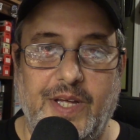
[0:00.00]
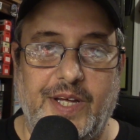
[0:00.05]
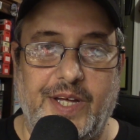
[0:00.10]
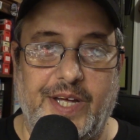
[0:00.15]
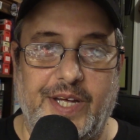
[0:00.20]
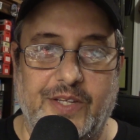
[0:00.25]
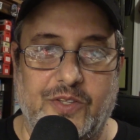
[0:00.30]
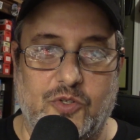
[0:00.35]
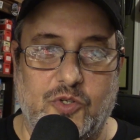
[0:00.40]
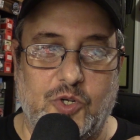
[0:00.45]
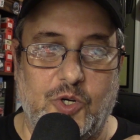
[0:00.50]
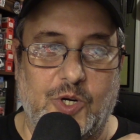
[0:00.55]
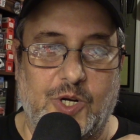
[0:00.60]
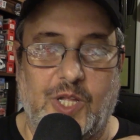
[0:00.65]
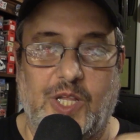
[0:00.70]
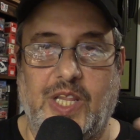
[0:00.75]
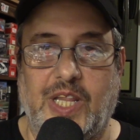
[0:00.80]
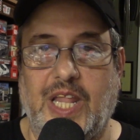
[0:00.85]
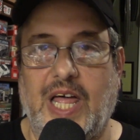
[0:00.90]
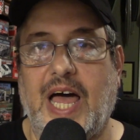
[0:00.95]
It took
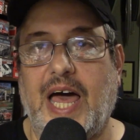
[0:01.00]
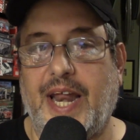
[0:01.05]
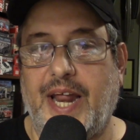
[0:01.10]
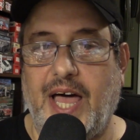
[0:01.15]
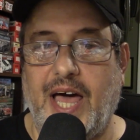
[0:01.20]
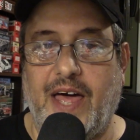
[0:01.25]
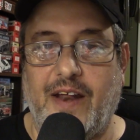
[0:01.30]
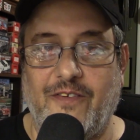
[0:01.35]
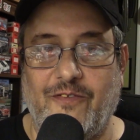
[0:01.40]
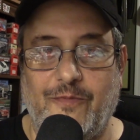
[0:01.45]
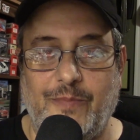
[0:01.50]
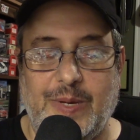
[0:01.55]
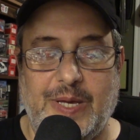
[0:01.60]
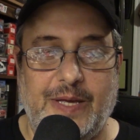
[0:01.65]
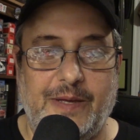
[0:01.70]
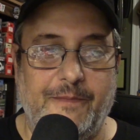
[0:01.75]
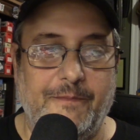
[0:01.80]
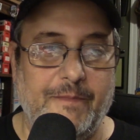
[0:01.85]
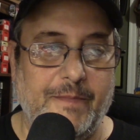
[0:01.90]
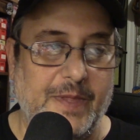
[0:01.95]
a lot out of
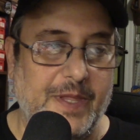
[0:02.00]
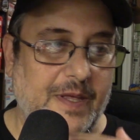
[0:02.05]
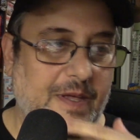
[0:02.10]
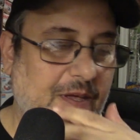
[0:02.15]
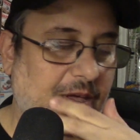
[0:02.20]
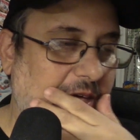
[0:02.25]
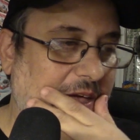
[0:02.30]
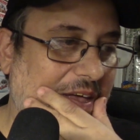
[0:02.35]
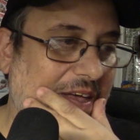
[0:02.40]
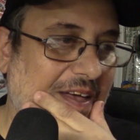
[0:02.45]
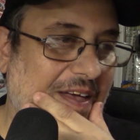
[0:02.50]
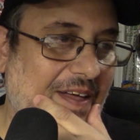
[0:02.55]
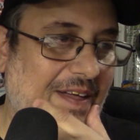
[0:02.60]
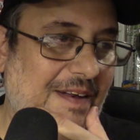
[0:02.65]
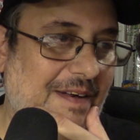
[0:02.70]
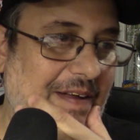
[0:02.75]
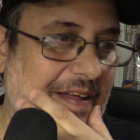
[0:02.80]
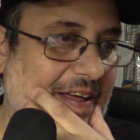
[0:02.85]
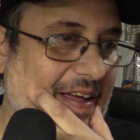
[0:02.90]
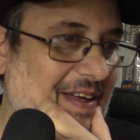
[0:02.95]
me,
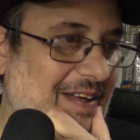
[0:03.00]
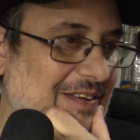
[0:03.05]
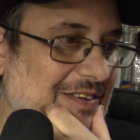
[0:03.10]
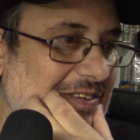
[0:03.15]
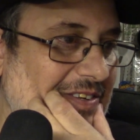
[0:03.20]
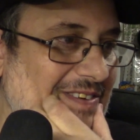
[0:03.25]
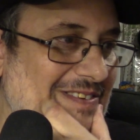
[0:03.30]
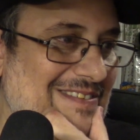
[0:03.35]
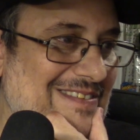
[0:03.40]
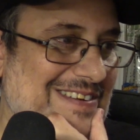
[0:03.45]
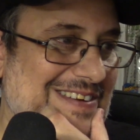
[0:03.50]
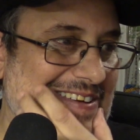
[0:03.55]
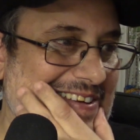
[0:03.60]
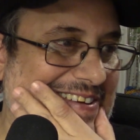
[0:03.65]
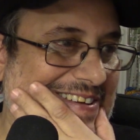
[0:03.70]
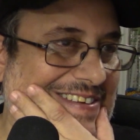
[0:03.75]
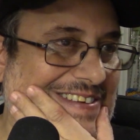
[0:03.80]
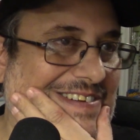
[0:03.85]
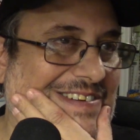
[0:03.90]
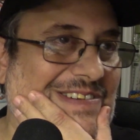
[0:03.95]
and has,
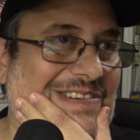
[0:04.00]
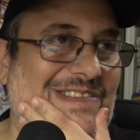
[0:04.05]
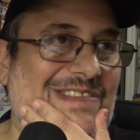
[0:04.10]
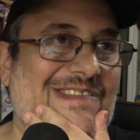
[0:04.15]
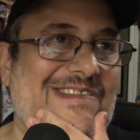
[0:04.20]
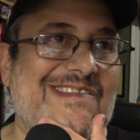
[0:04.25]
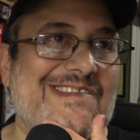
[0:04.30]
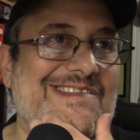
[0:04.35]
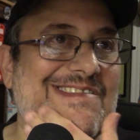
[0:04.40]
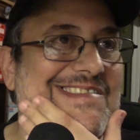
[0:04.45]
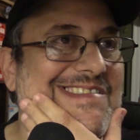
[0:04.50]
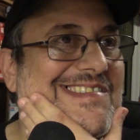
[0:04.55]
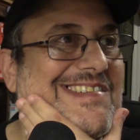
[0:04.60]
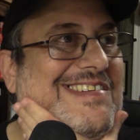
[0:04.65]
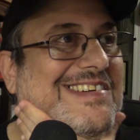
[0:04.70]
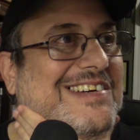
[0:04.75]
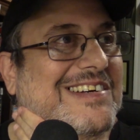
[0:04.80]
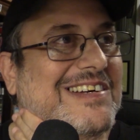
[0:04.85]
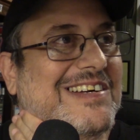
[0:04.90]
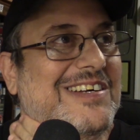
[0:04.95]
you know,
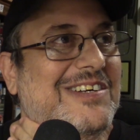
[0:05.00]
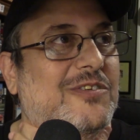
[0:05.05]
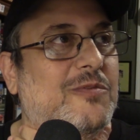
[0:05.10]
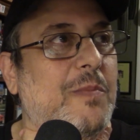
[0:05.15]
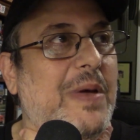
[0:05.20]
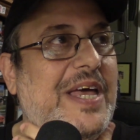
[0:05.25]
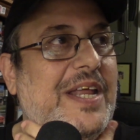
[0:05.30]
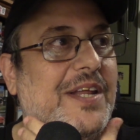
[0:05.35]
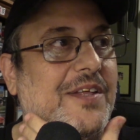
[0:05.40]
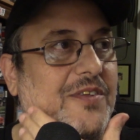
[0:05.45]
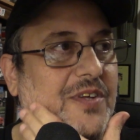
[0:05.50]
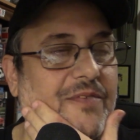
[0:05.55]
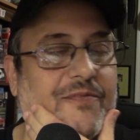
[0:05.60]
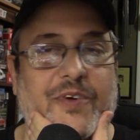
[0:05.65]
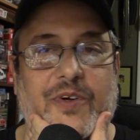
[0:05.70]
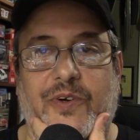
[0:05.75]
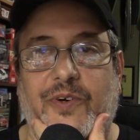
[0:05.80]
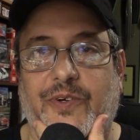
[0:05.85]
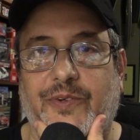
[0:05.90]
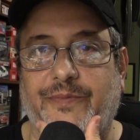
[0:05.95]
it's made it
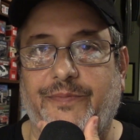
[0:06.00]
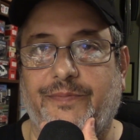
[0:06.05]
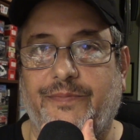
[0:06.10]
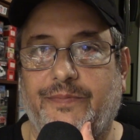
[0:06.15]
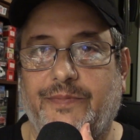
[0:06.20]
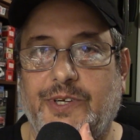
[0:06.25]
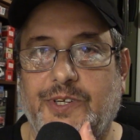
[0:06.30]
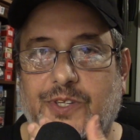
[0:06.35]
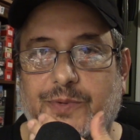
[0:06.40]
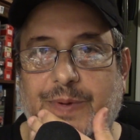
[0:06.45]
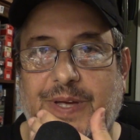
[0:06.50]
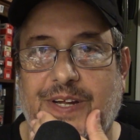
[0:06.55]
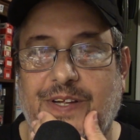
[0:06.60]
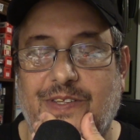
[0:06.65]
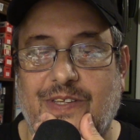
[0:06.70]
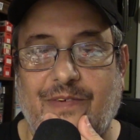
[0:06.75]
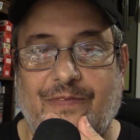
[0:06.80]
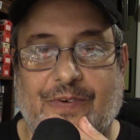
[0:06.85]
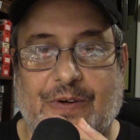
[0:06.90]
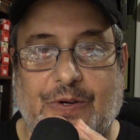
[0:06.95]
difficult. It's made
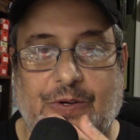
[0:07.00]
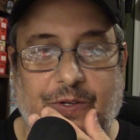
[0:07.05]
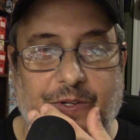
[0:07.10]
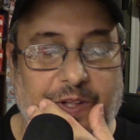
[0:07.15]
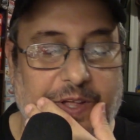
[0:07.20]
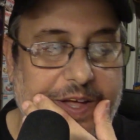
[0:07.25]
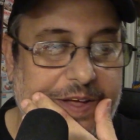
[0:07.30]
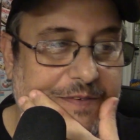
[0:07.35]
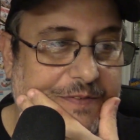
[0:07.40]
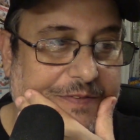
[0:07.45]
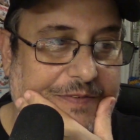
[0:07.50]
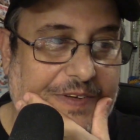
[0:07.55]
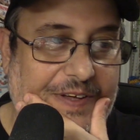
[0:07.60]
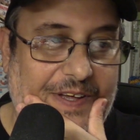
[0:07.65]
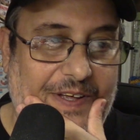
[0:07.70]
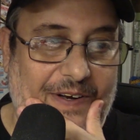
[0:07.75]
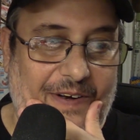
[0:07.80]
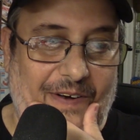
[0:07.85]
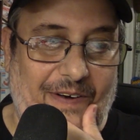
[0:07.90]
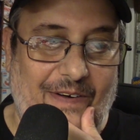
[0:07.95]
it difficult in life,
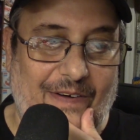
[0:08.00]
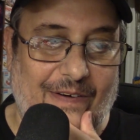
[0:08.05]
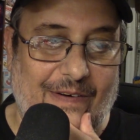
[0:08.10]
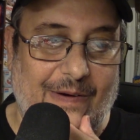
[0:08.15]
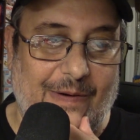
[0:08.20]
and